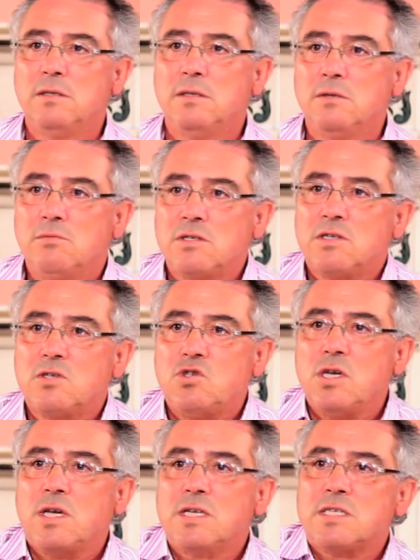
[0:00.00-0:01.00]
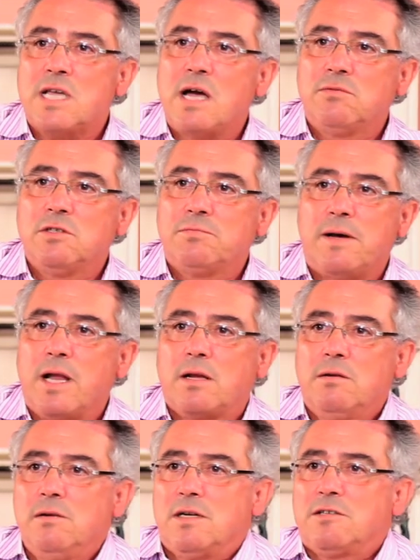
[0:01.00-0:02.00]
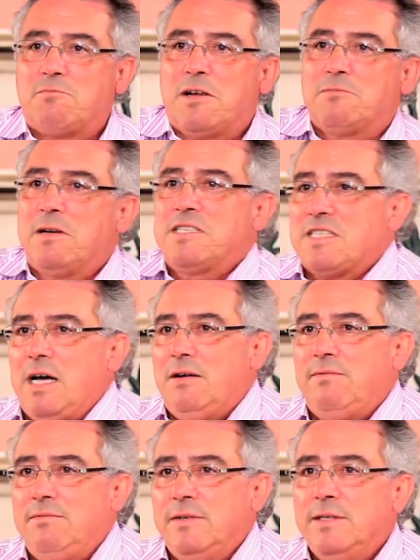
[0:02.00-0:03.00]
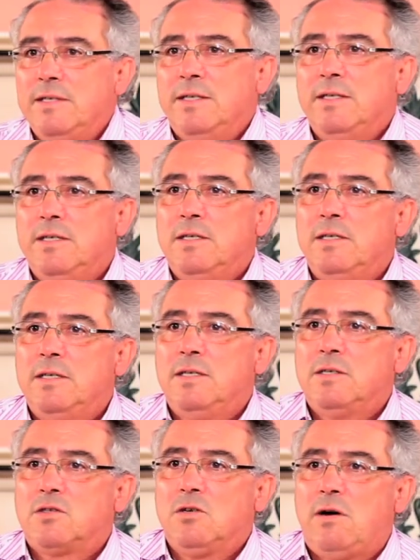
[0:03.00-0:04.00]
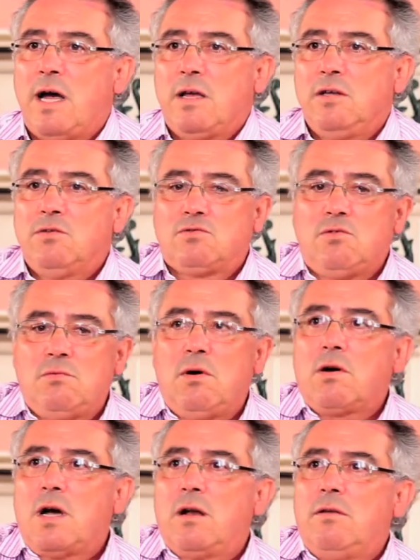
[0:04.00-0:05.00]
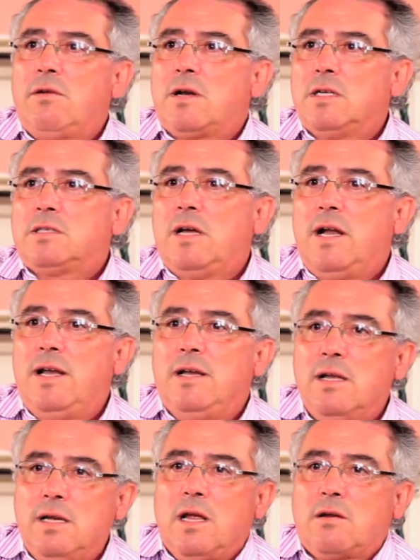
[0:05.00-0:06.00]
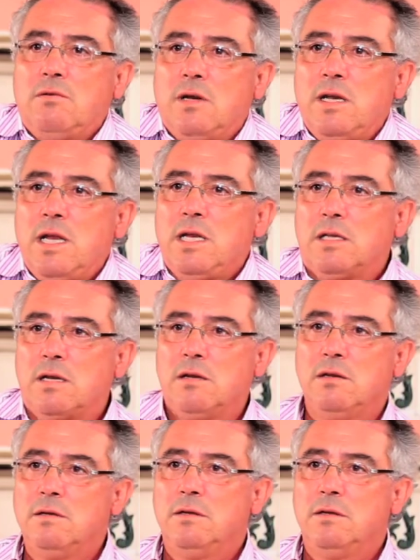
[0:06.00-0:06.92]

It was a chicken sandwich, but I could not express myself. So I used to walk out of the restaurant and I couldn't eat.